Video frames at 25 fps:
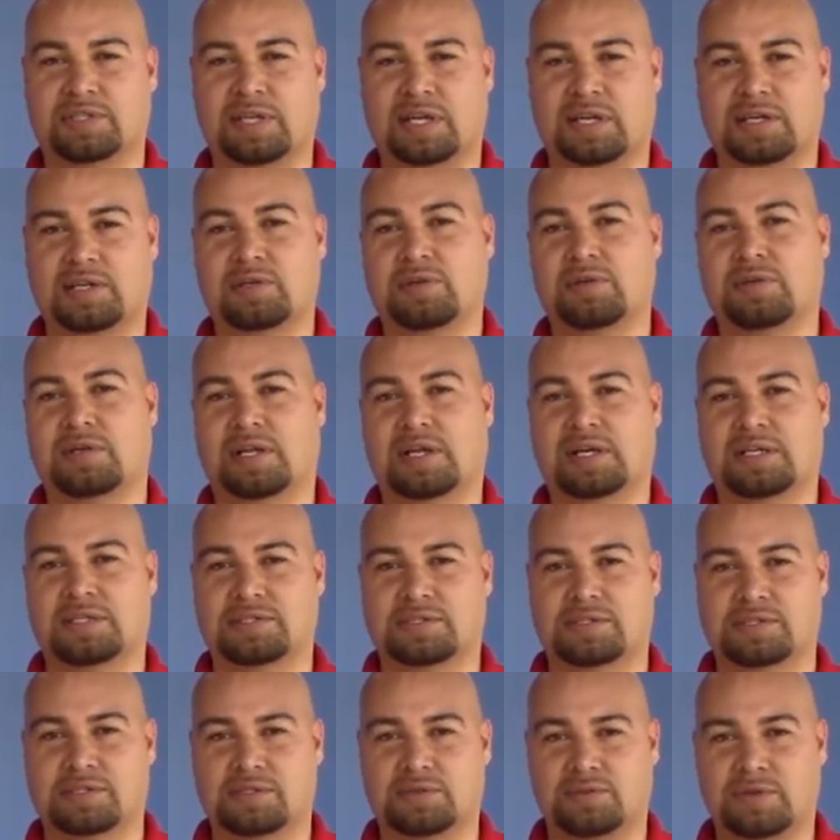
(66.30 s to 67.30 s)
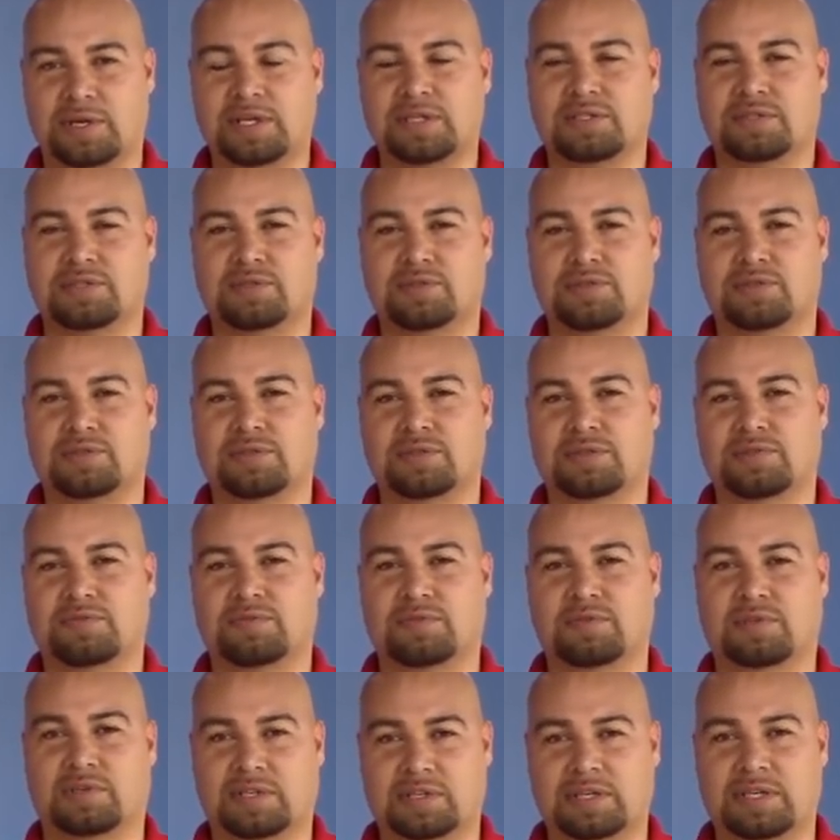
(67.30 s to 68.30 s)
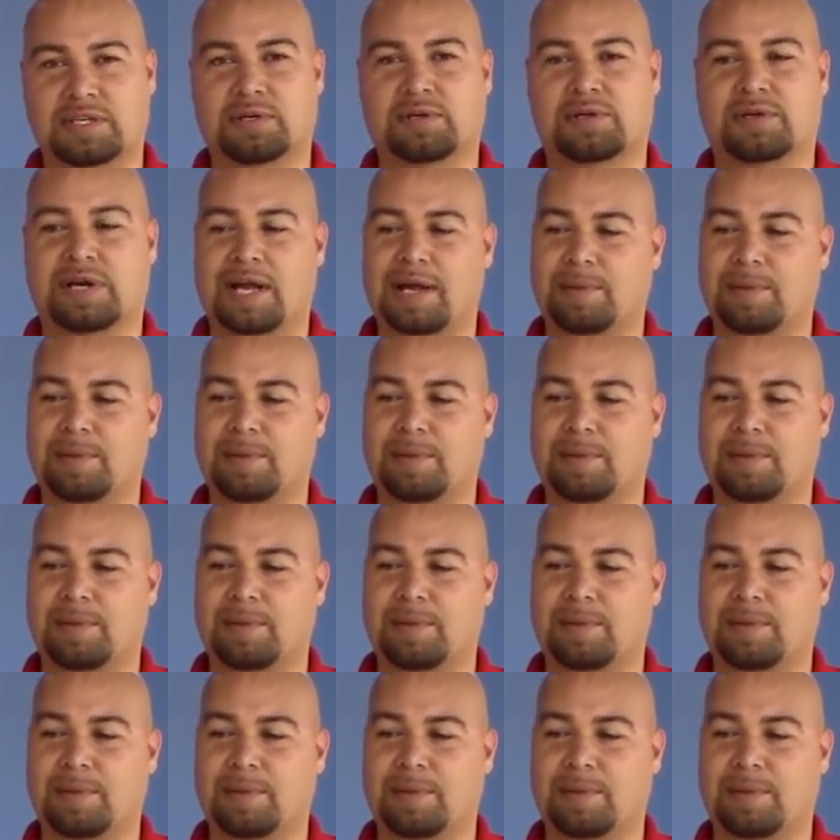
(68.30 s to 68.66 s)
that utilizes transducers for cleaner